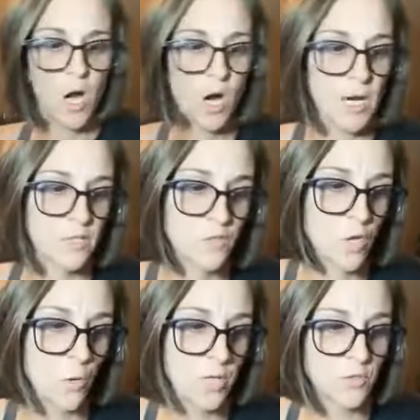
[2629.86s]
All right.
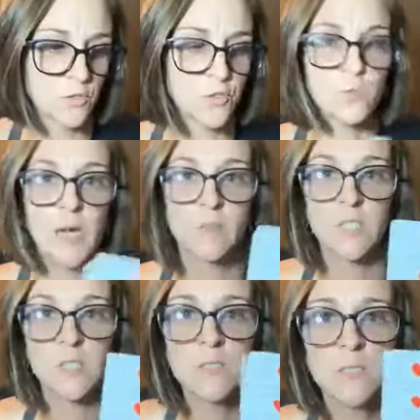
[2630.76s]
So in your
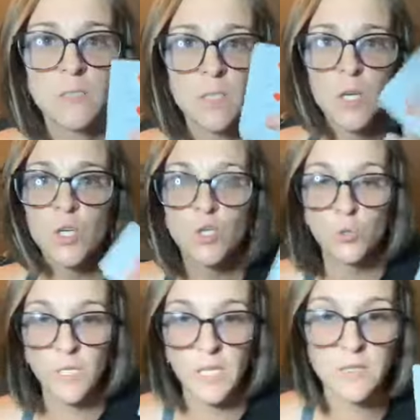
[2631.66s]
surroundings,
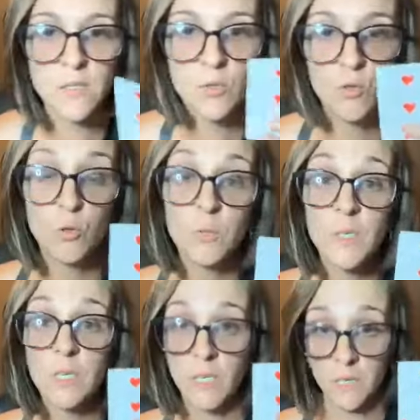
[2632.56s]
you need
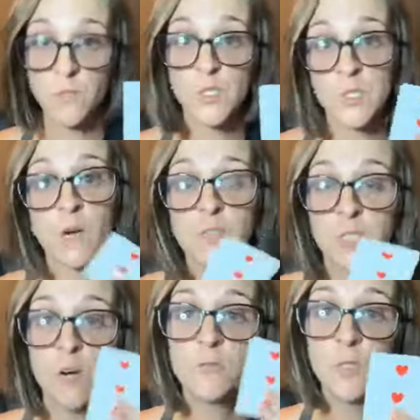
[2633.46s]
to give yourself
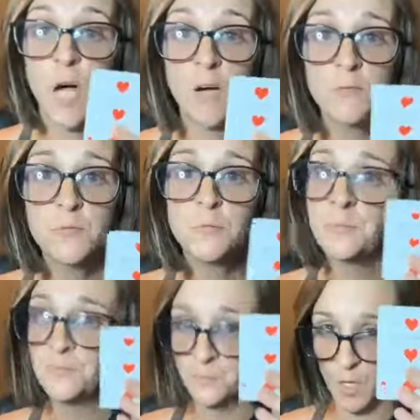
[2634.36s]

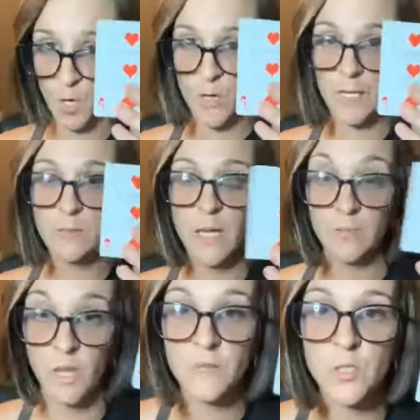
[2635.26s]
self-love. All right.
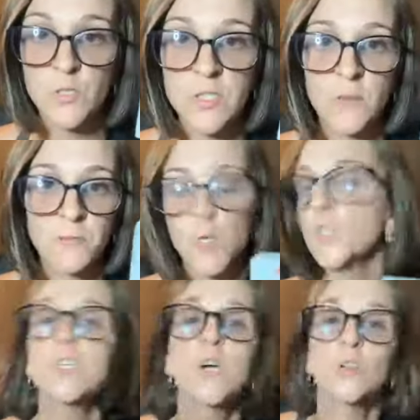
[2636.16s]
Like loving yourself
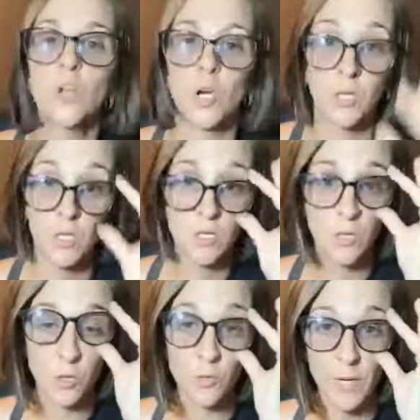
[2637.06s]
first. Look,
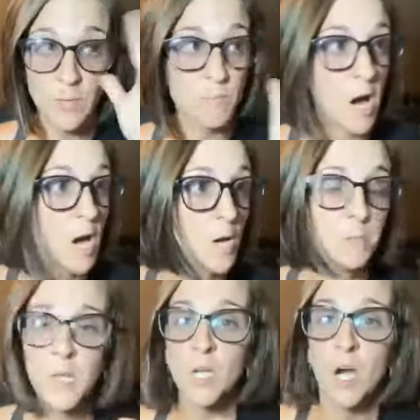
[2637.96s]
you're a great
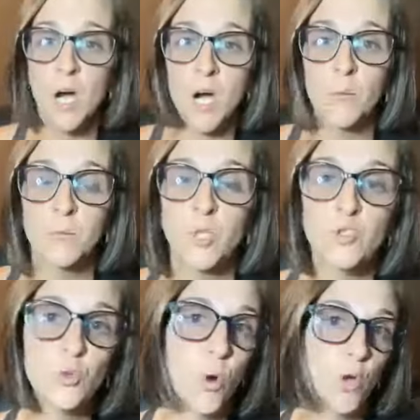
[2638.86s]
mom.
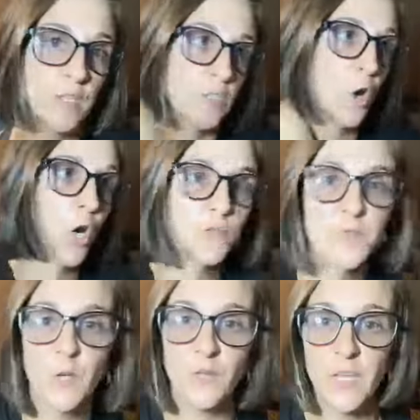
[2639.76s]
You do all these
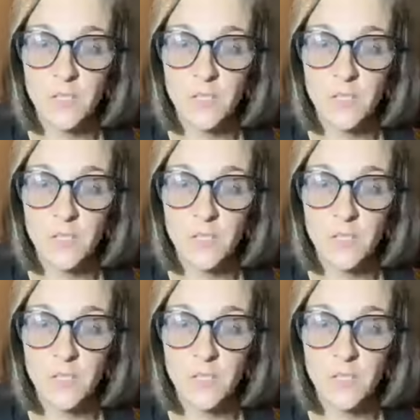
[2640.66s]
heartfelt